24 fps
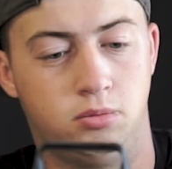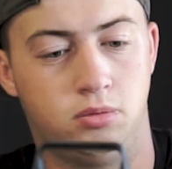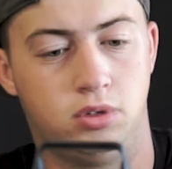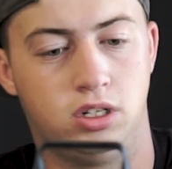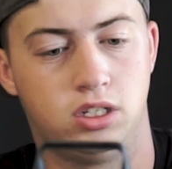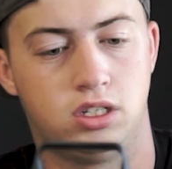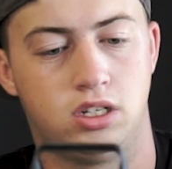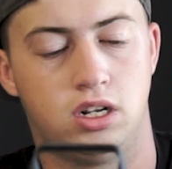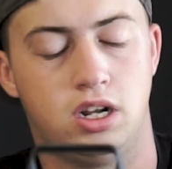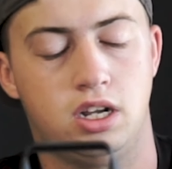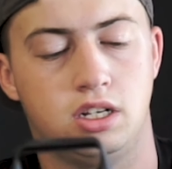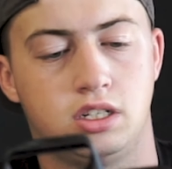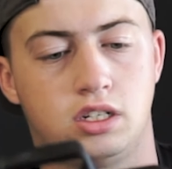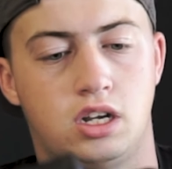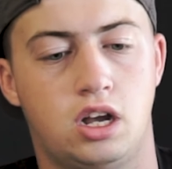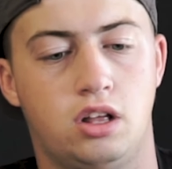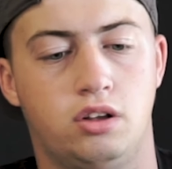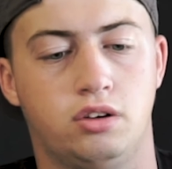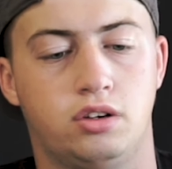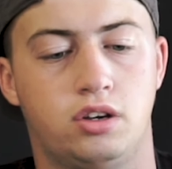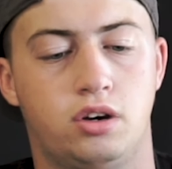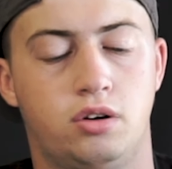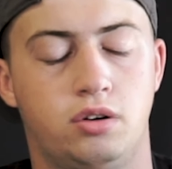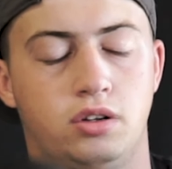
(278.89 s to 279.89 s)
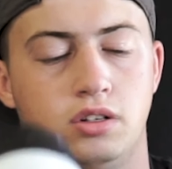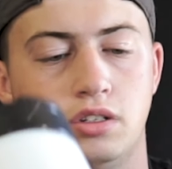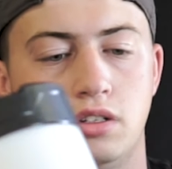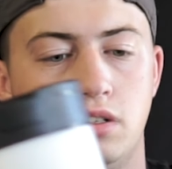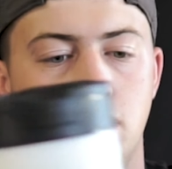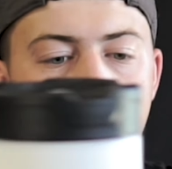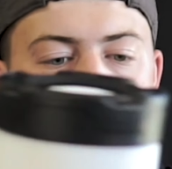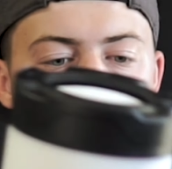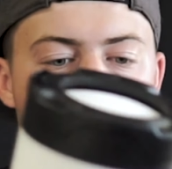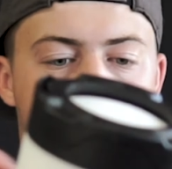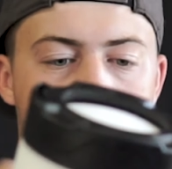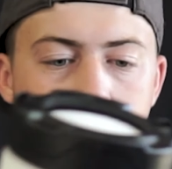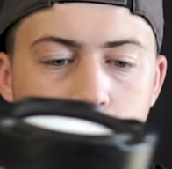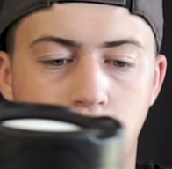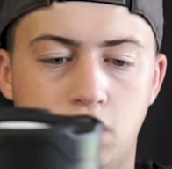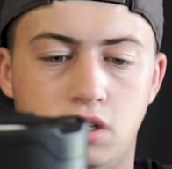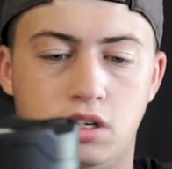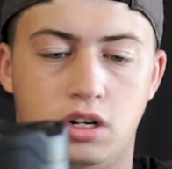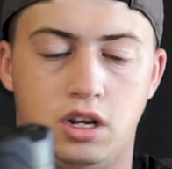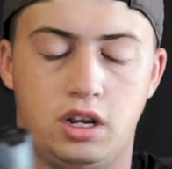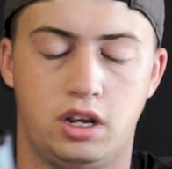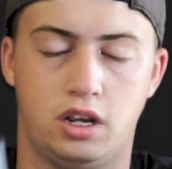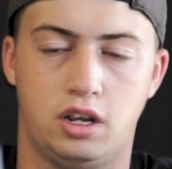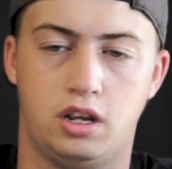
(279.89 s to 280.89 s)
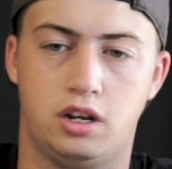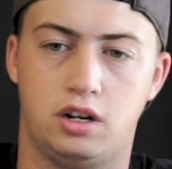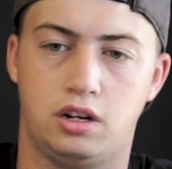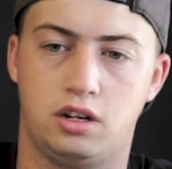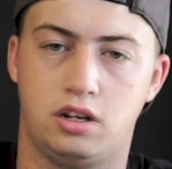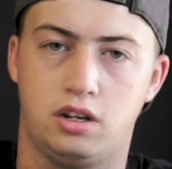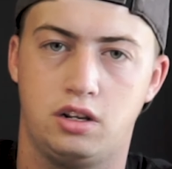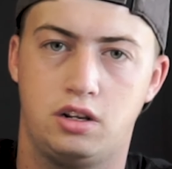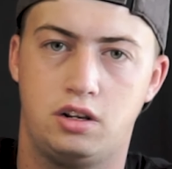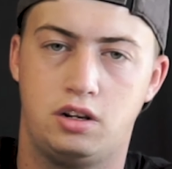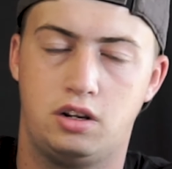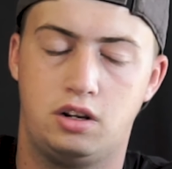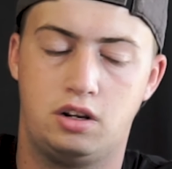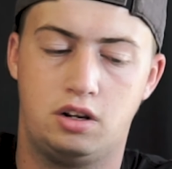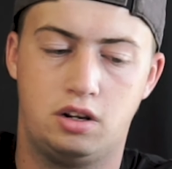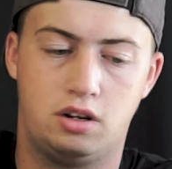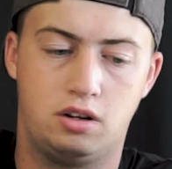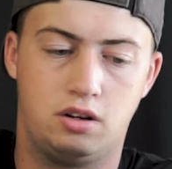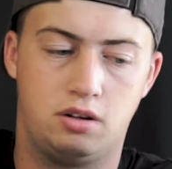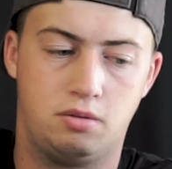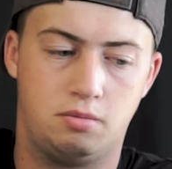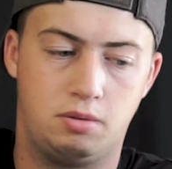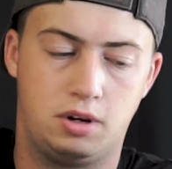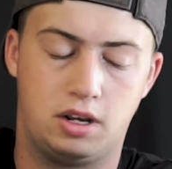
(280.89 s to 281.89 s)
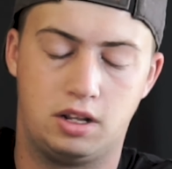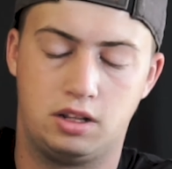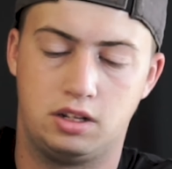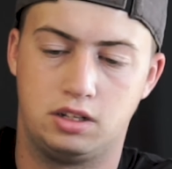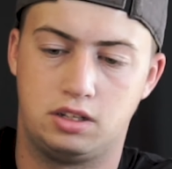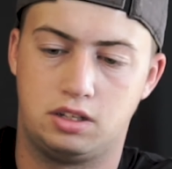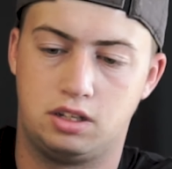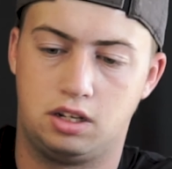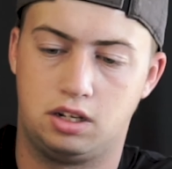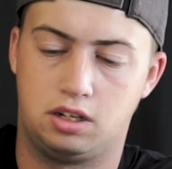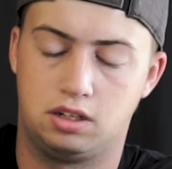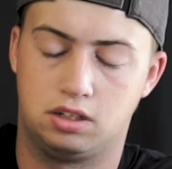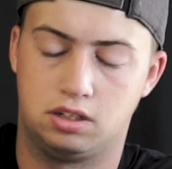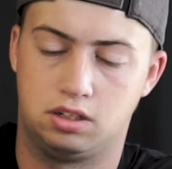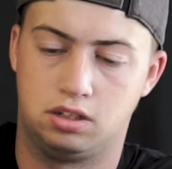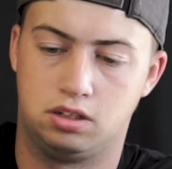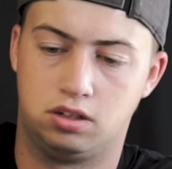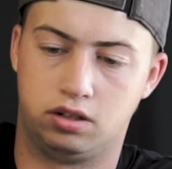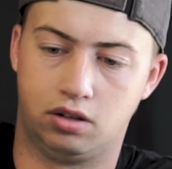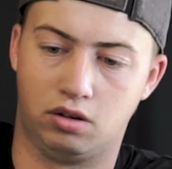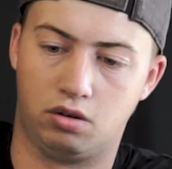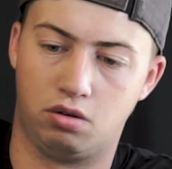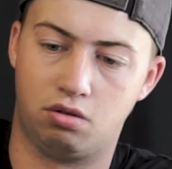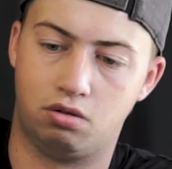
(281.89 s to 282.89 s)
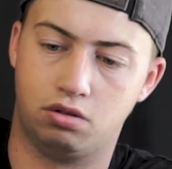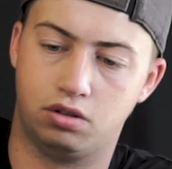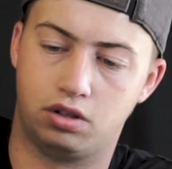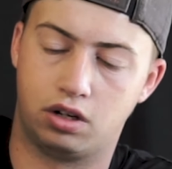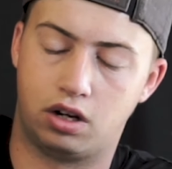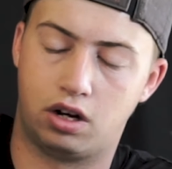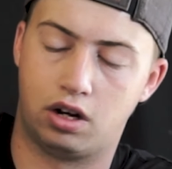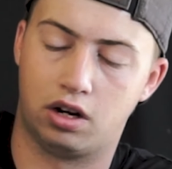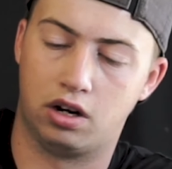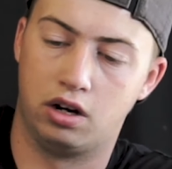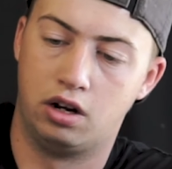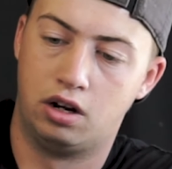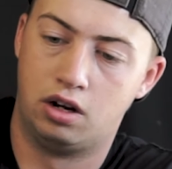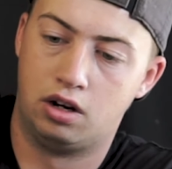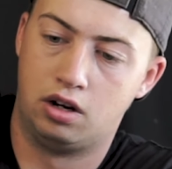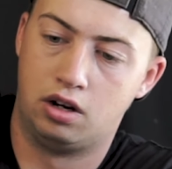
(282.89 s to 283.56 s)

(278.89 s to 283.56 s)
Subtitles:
It's a nice color coding solution, and man, this thing holds on.